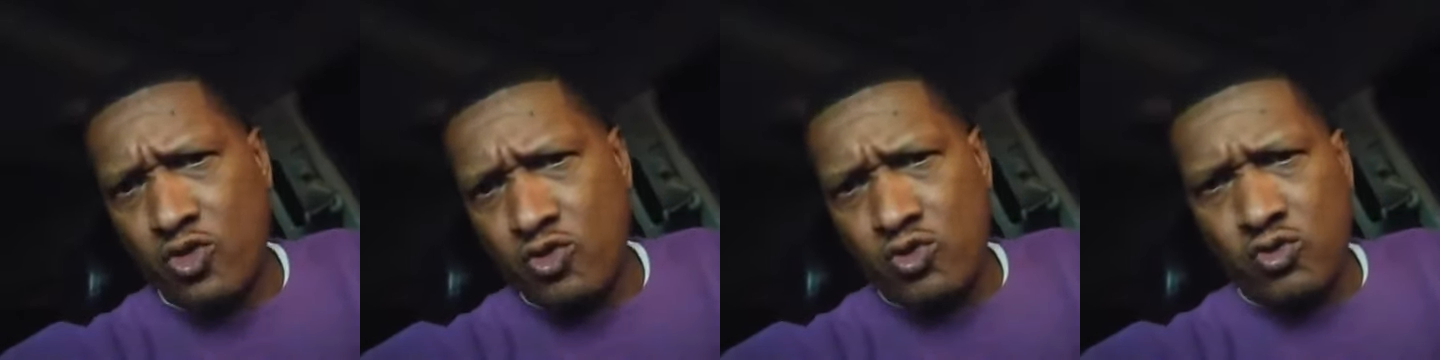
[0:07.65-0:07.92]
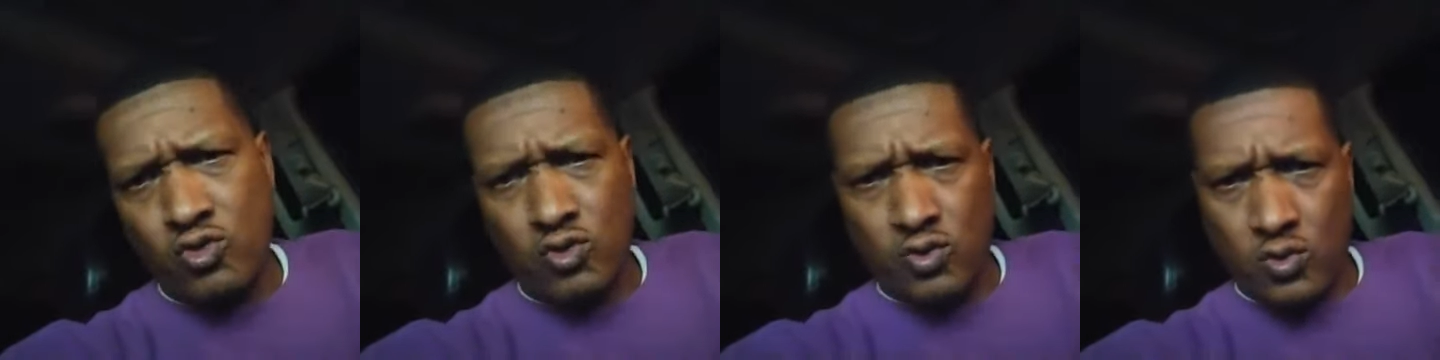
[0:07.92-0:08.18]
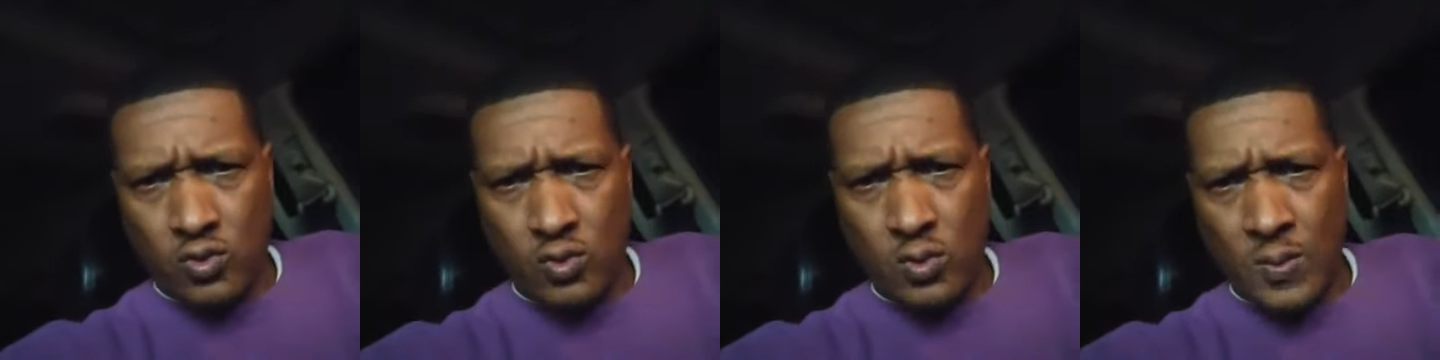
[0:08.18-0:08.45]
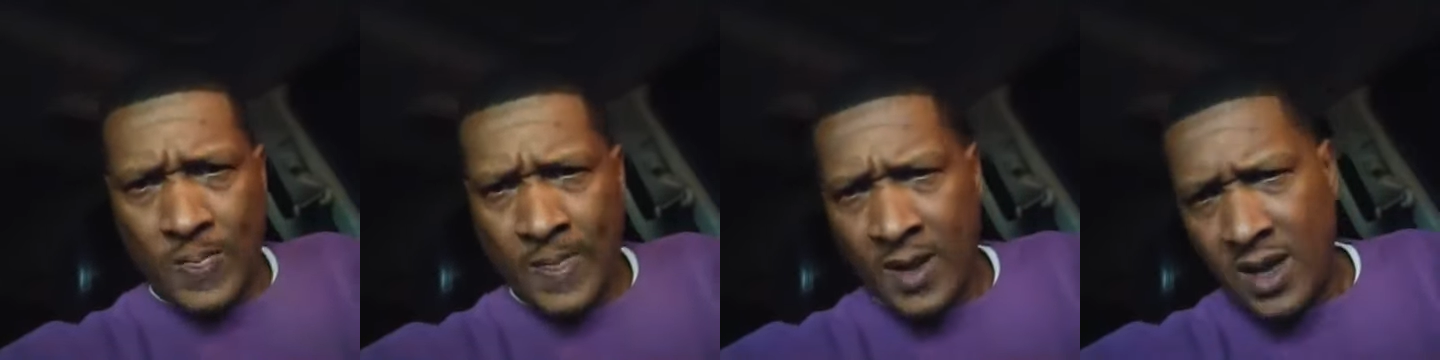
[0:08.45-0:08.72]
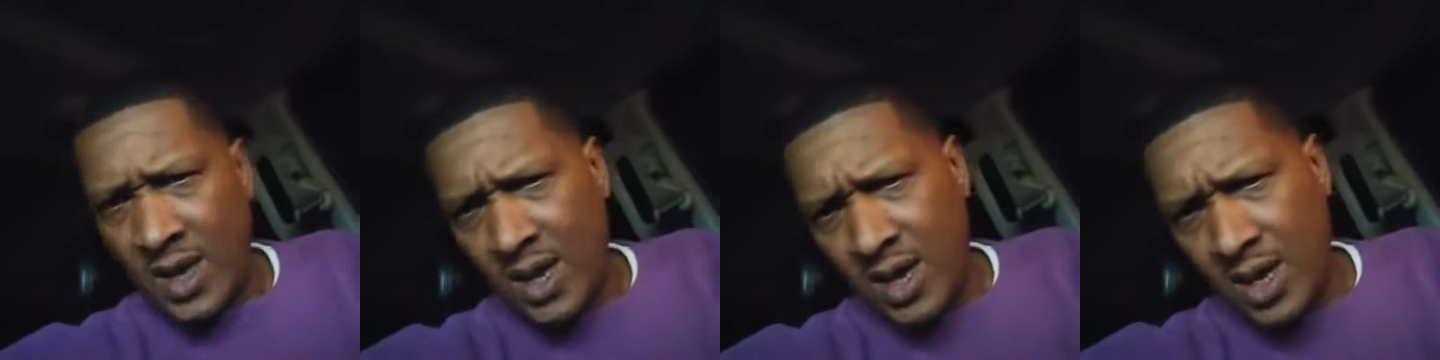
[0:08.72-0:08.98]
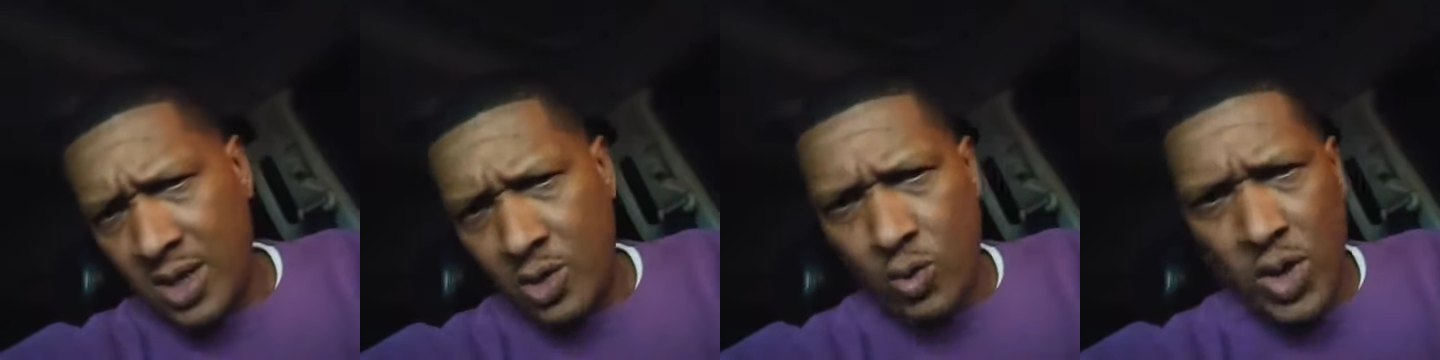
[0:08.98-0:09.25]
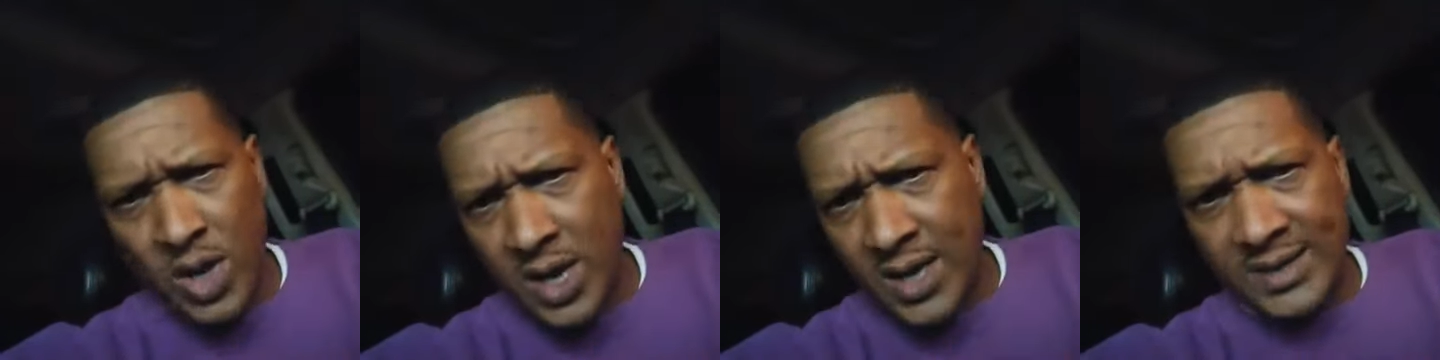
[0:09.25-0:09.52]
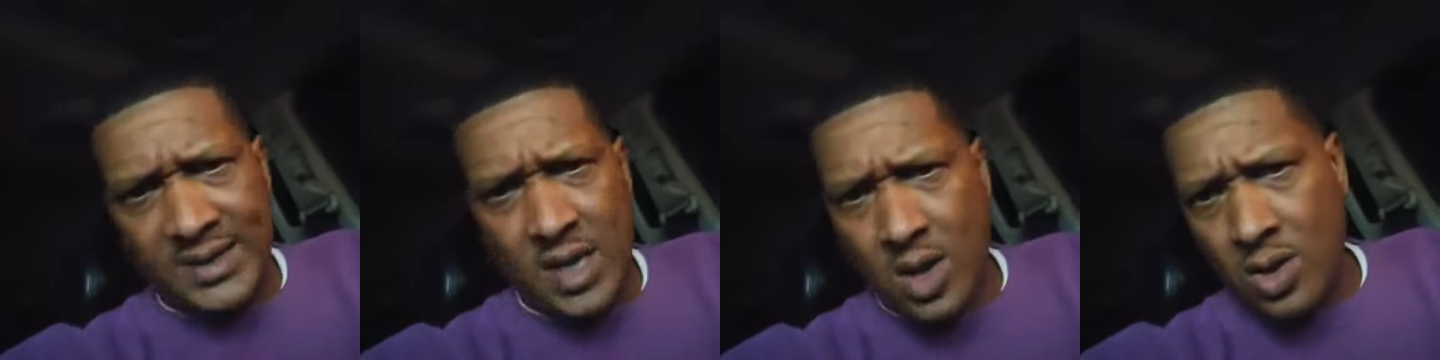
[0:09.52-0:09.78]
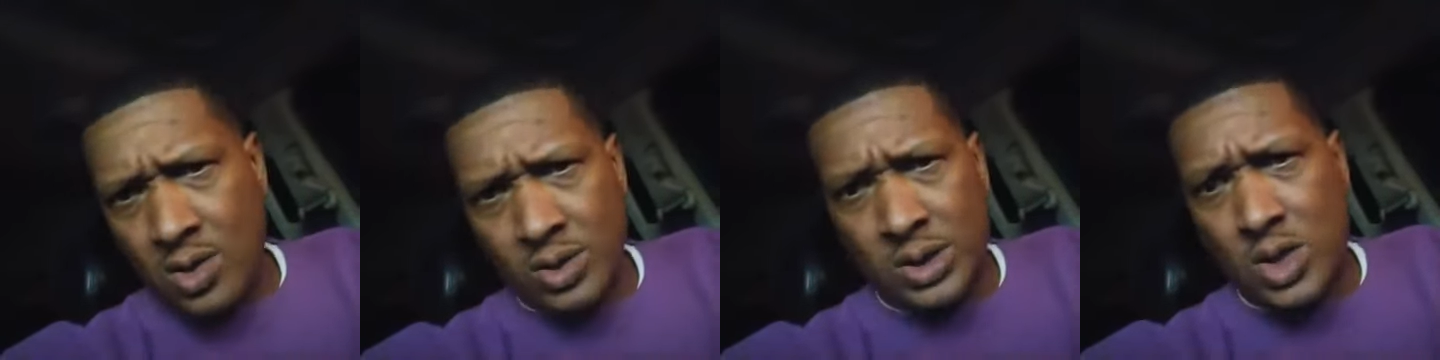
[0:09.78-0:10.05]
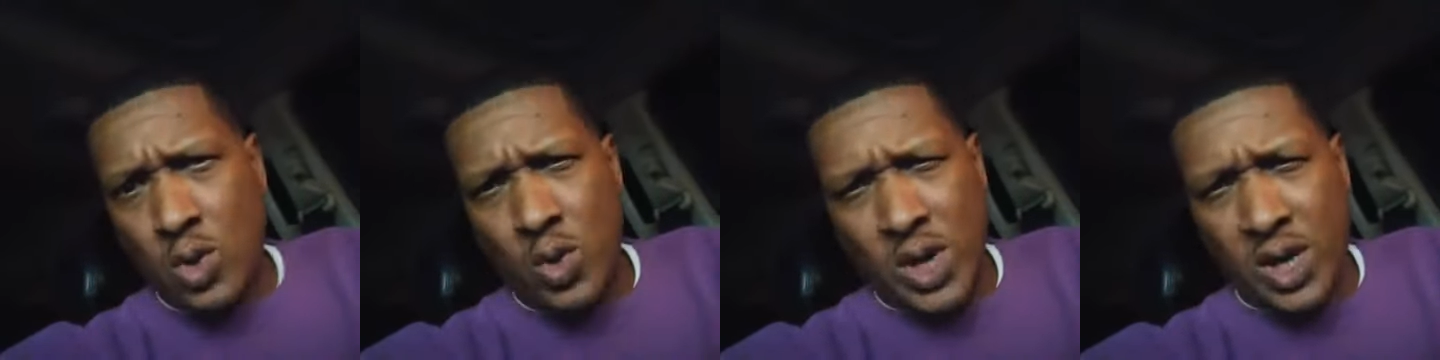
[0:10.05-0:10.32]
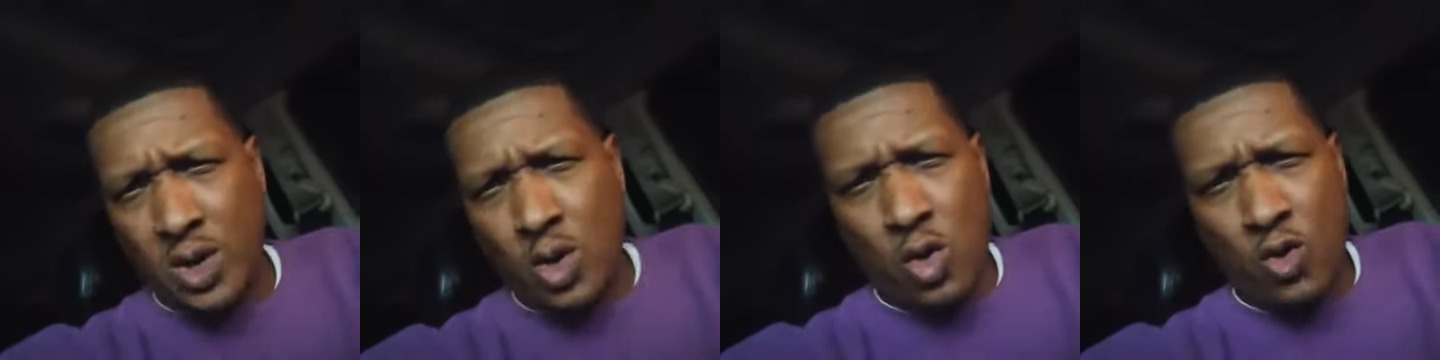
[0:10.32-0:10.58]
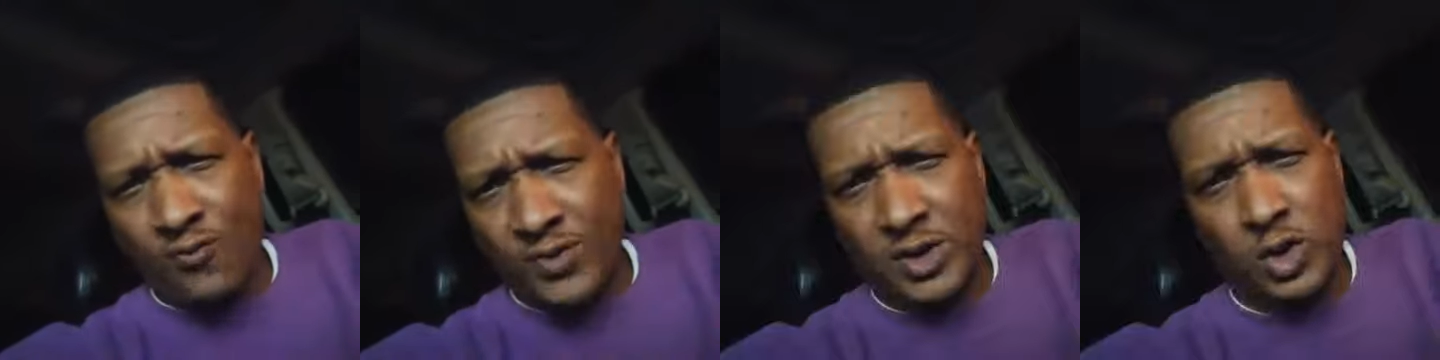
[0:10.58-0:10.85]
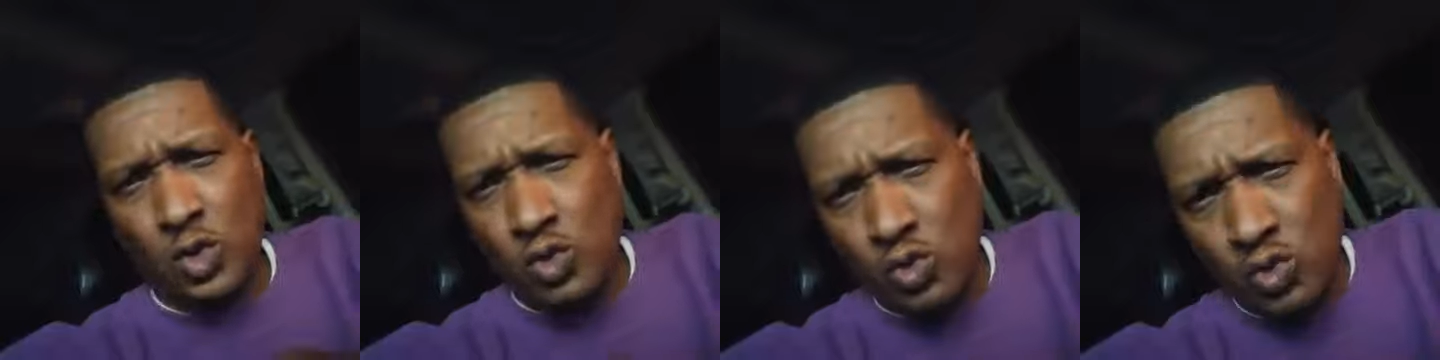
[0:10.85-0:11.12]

In the red zone, so ain't go for two.